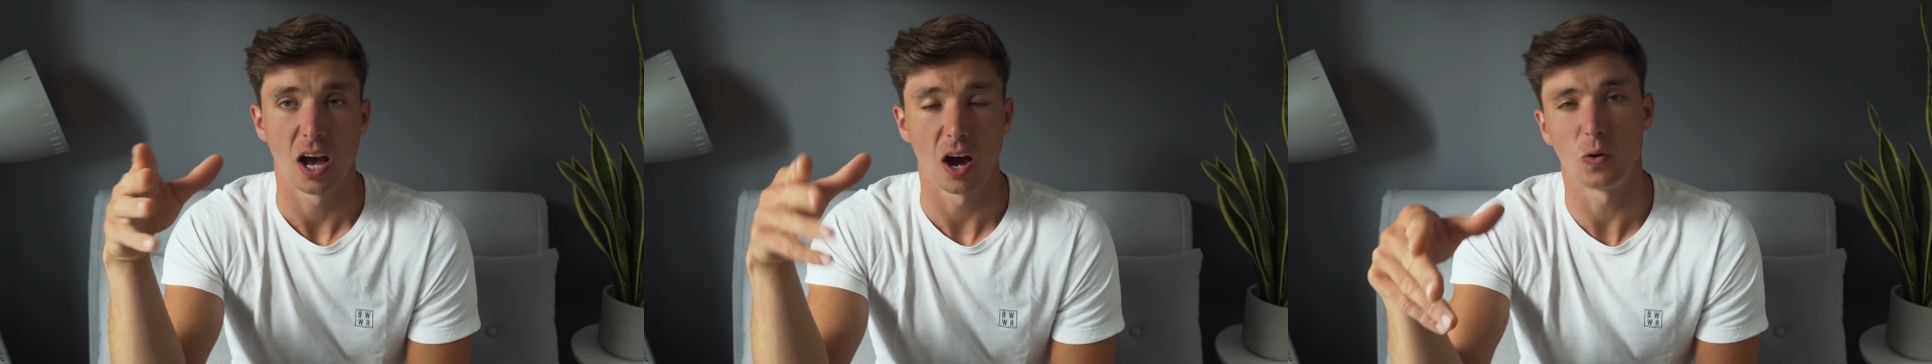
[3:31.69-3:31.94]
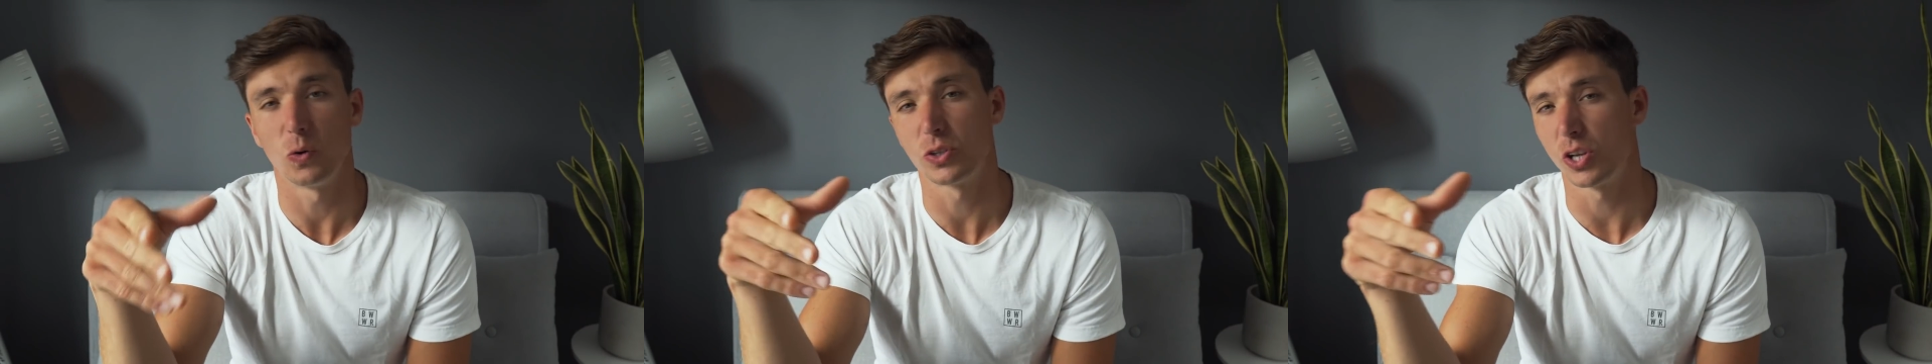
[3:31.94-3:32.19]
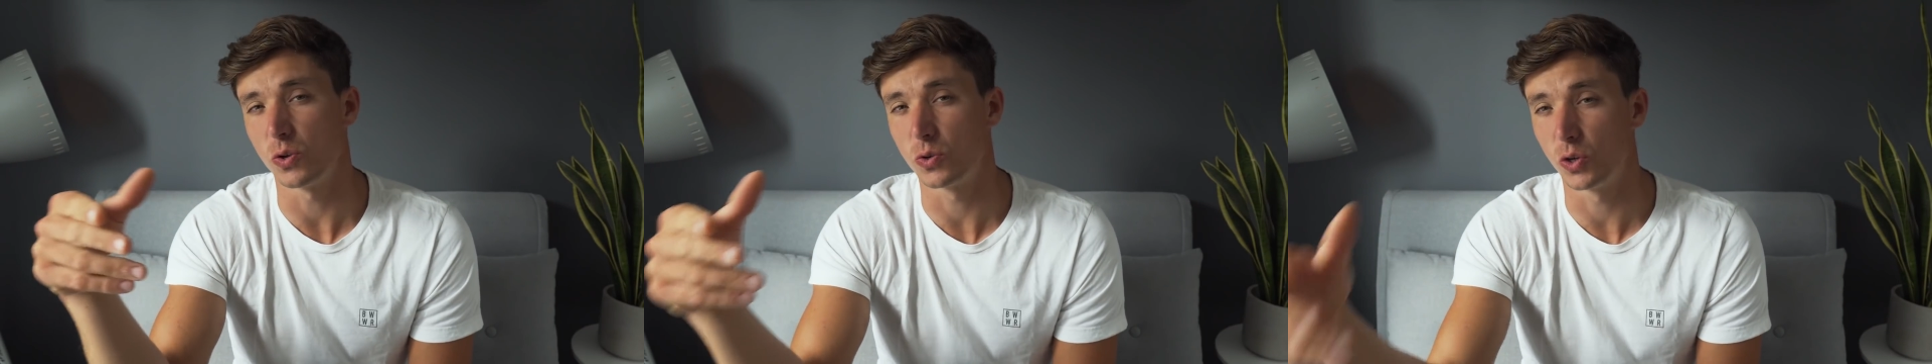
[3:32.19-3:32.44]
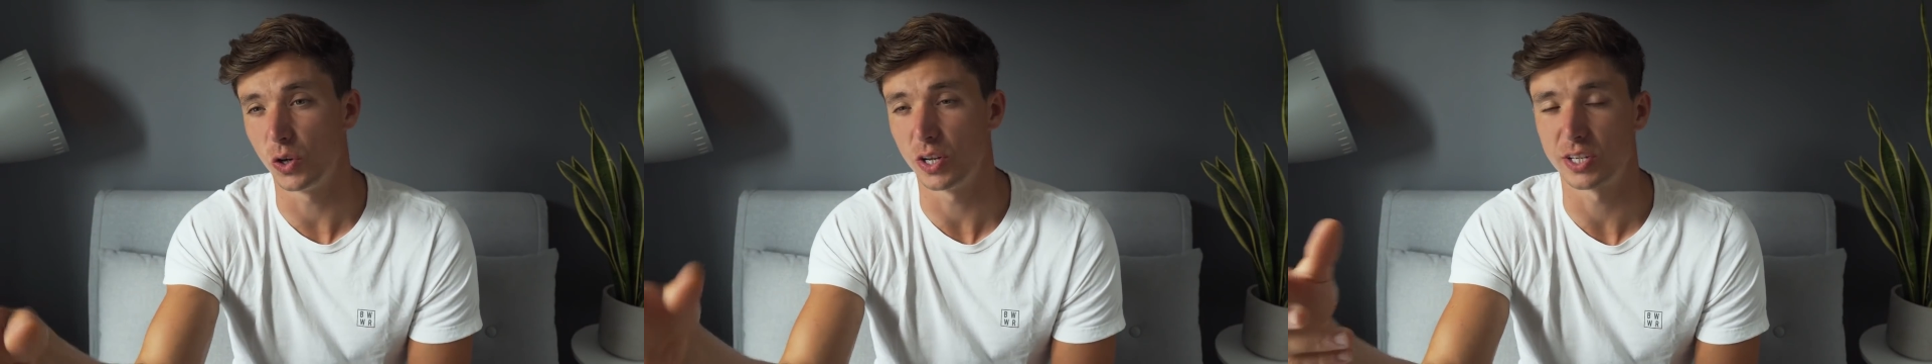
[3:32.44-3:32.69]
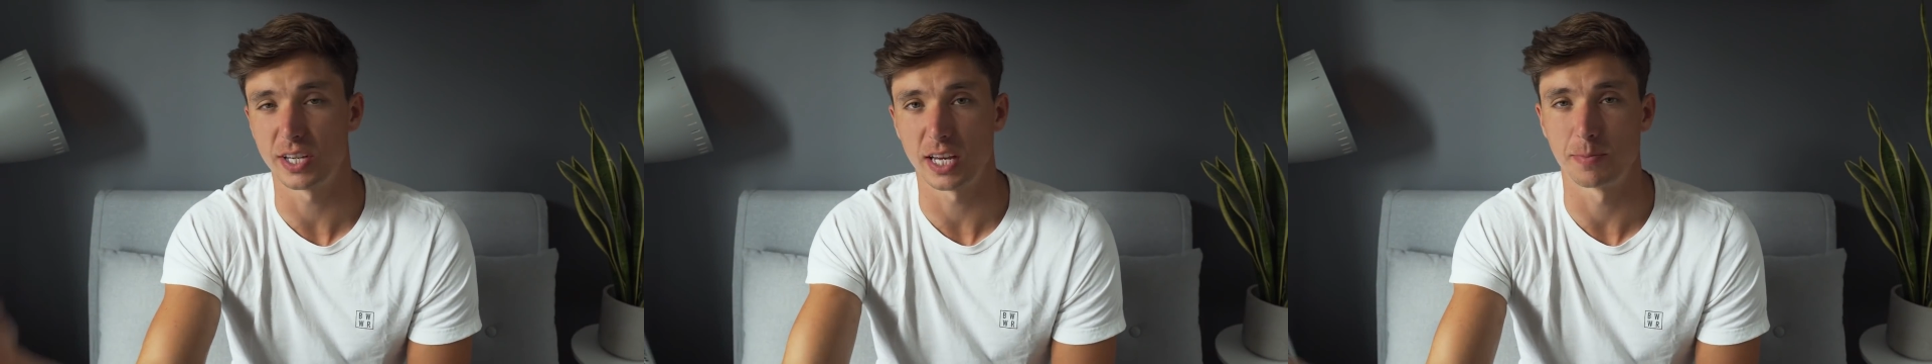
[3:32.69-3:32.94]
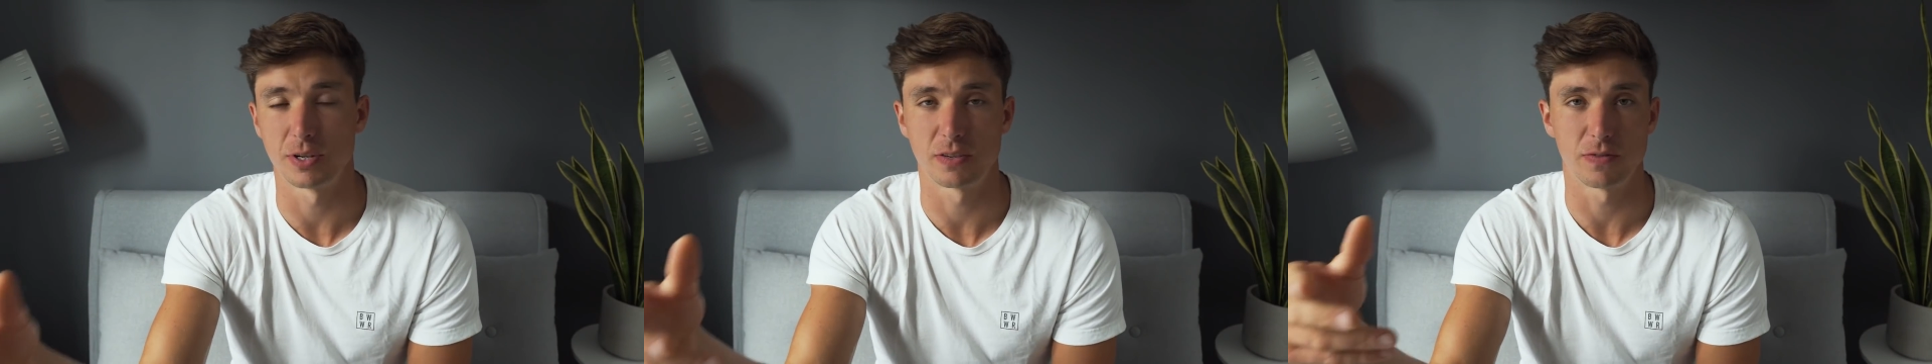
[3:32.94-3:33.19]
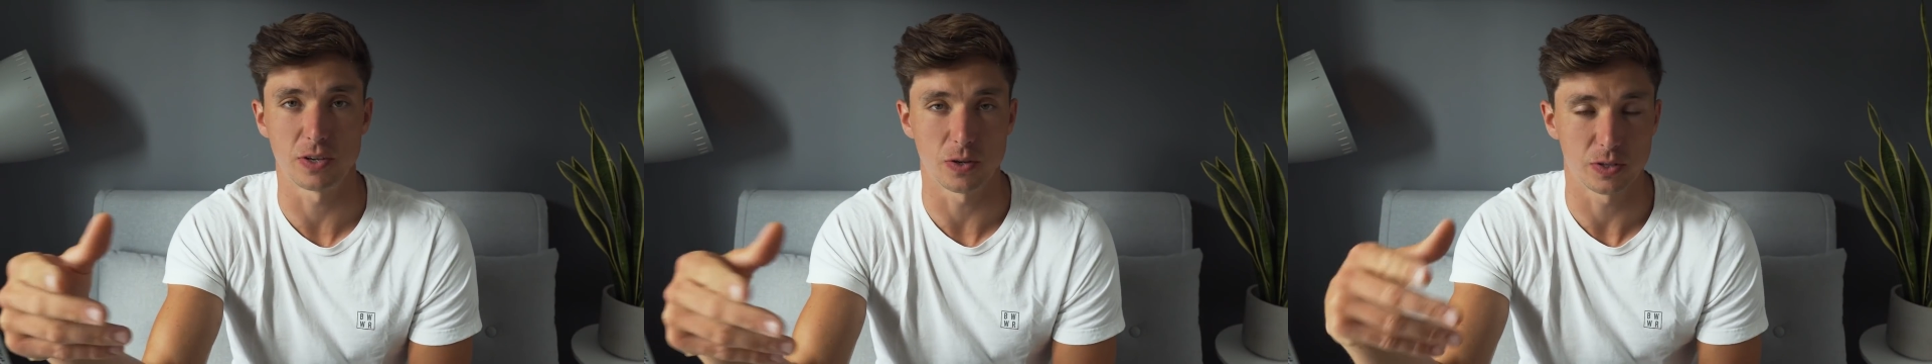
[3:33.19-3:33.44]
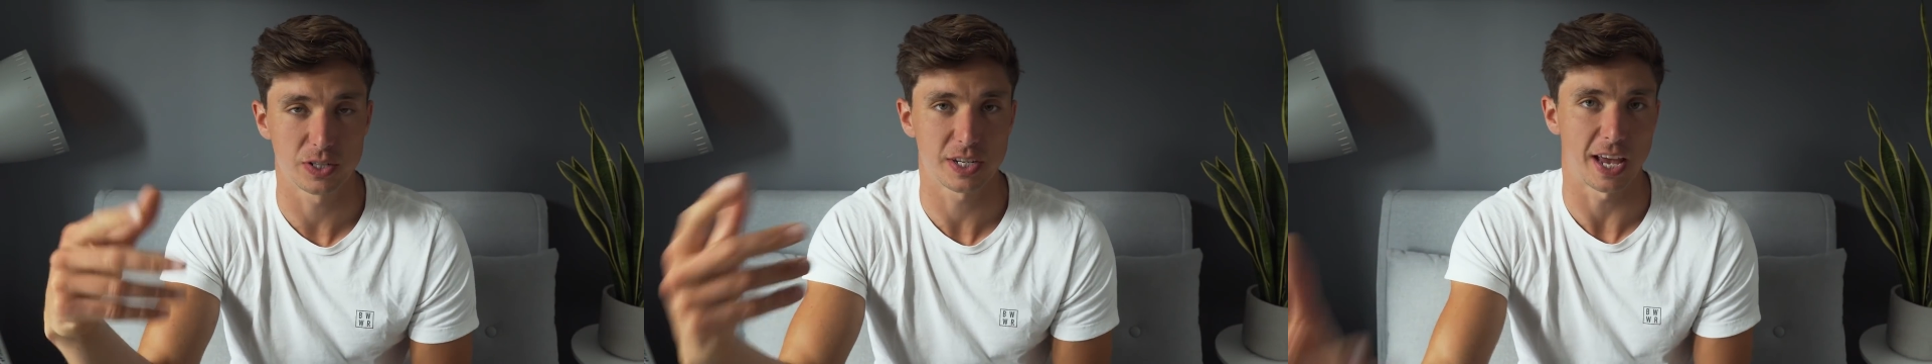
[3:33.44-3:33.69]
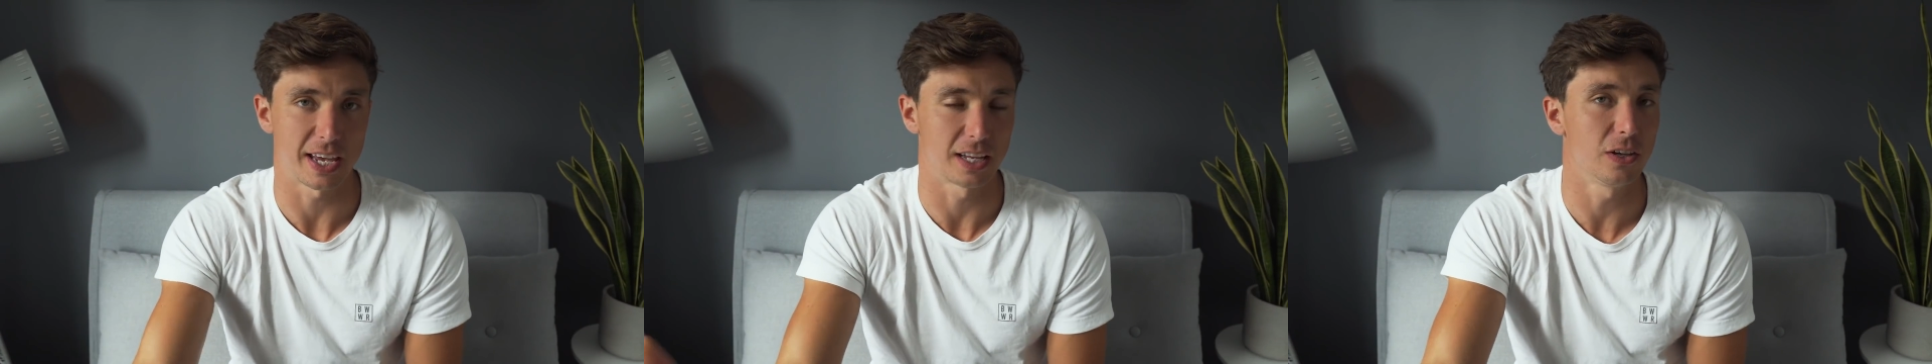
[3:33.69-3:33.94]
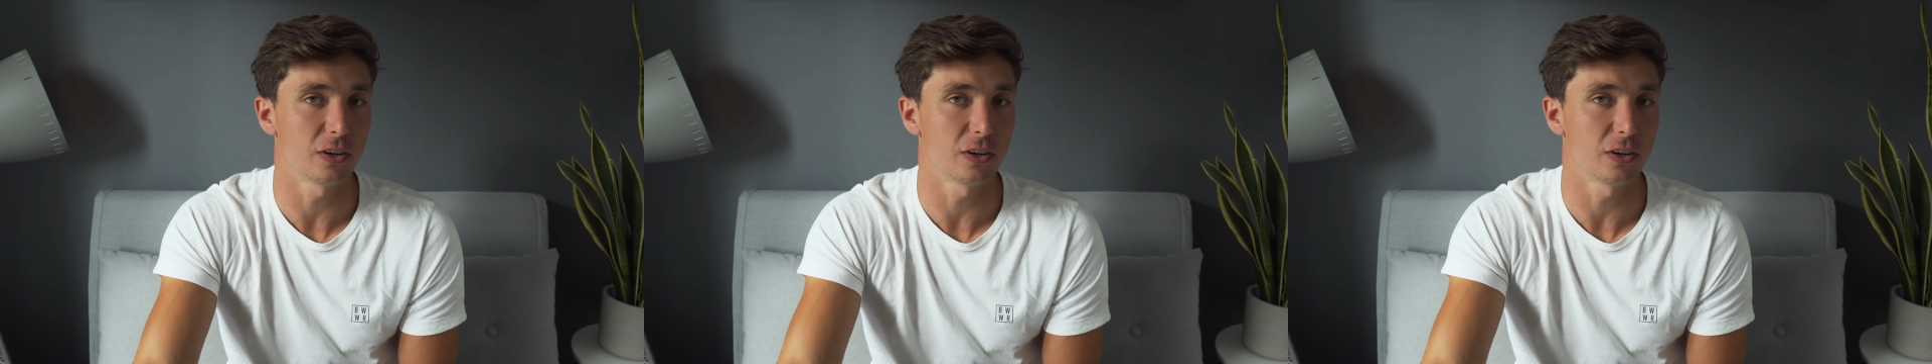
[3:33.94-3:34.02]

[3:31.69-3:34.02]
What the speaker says: are also good assessments for you to take a